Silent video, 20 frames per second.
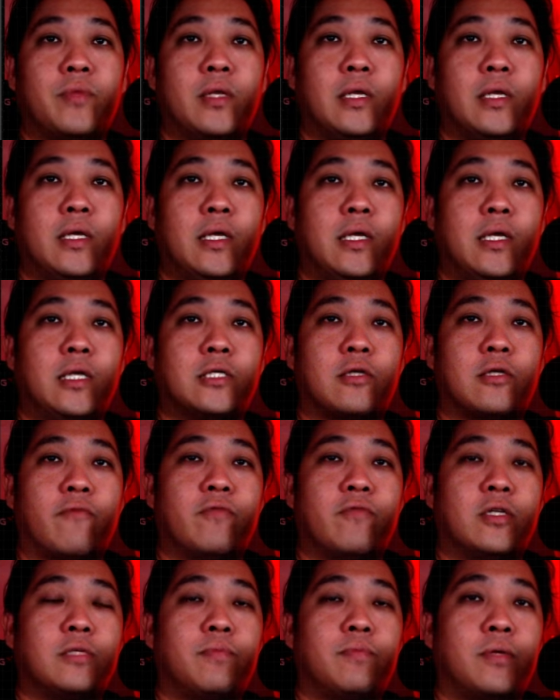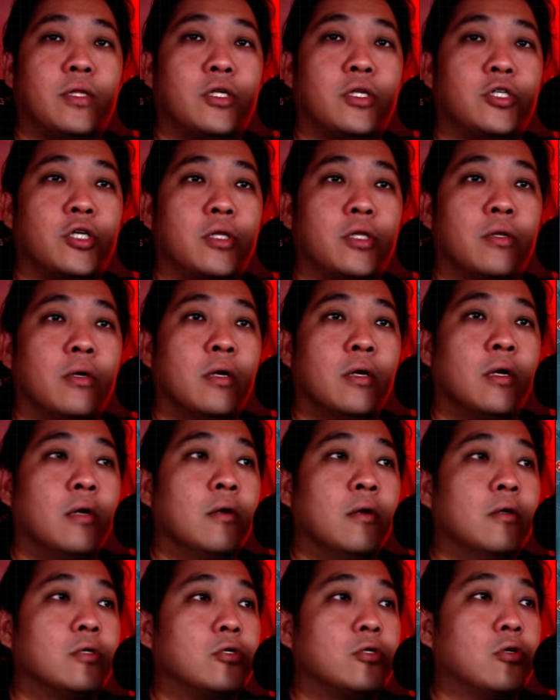east of this position.
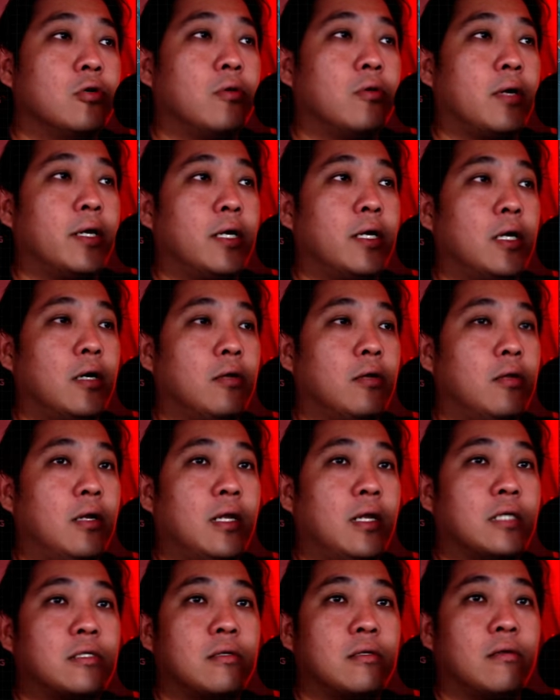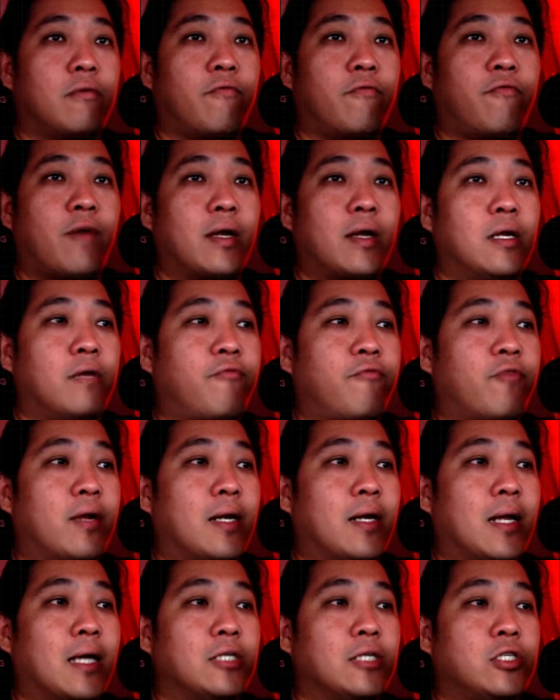So, and the next final
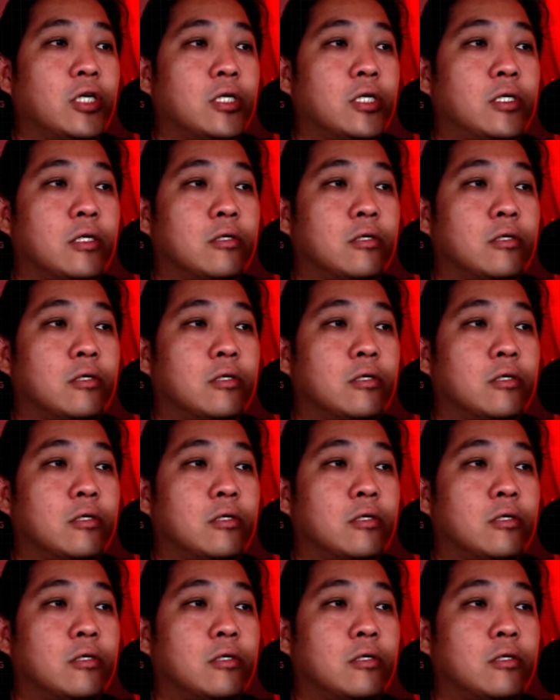frontline change is